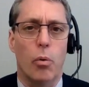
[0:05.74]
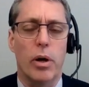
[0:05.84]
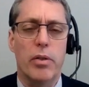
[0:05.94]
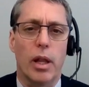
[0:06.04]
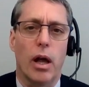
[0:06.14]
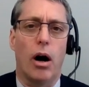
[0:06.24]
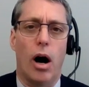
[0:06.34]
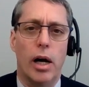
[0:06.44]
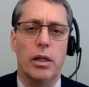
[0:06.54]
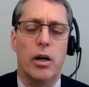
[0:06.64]
One of the
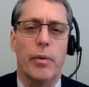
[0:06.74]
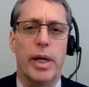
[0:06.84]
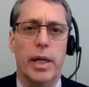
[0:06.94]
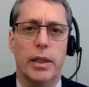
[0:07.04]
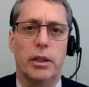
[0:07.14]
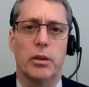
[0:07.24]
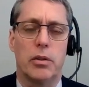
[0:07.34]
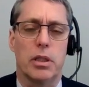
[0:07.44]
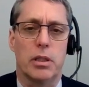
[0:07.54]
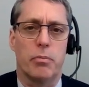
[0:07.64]
ongoing
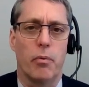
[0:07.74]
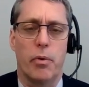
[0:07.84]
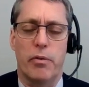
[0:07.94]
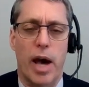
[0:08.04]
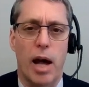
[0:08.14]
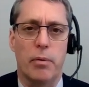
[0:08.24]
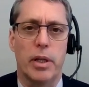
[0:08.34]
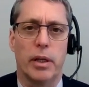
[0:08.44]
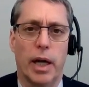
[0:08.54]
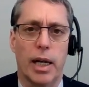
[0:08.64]
issues that we've had
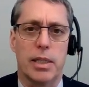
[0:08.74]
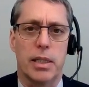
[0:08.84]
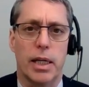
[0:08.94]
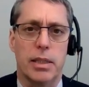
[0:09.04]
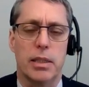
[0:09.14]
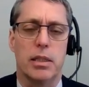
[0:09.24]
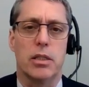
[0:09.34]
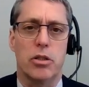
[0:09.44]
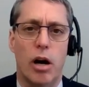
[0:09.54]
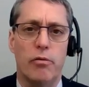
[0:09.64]
with the United States is
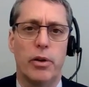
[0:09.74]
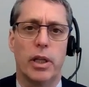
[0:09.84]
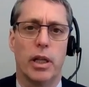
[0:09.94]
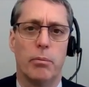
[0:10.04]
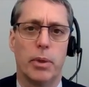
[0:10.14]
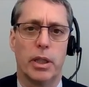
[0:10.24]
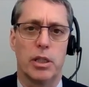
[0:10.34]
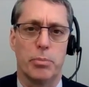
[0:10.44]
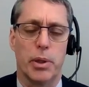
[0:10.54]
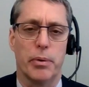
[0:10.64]
the softwood lumber
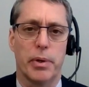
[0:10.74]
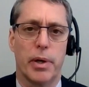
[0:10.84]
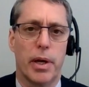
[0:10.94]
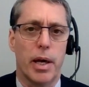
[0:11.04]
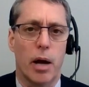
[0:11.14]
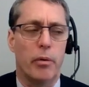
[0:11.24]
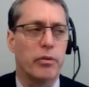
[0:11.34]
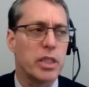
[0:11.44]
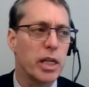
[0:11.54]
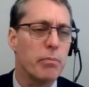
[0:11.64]
dispute, mm. and
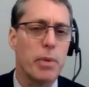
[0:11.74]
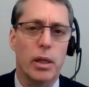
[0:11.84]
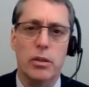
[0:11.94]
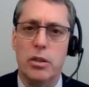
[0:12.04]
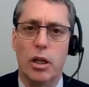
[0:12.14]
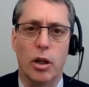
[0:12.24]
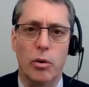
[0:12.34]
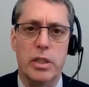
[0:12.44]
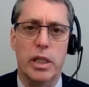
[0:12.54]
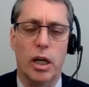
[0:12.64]
we've seen mills
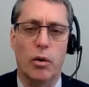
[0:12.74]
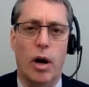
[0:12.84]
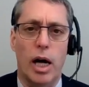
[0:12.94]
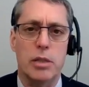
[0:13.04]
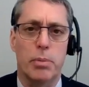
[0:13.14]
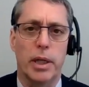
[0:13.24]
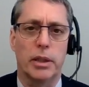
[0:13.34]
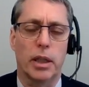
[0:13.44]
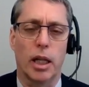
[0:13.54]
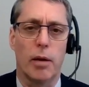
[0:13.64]
closing across
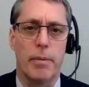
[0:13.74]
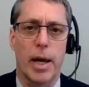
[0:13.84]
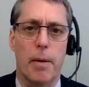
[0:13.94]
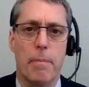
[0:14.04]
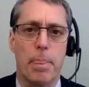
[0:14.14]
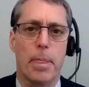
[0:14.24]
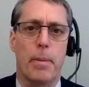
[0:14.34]
British Columbia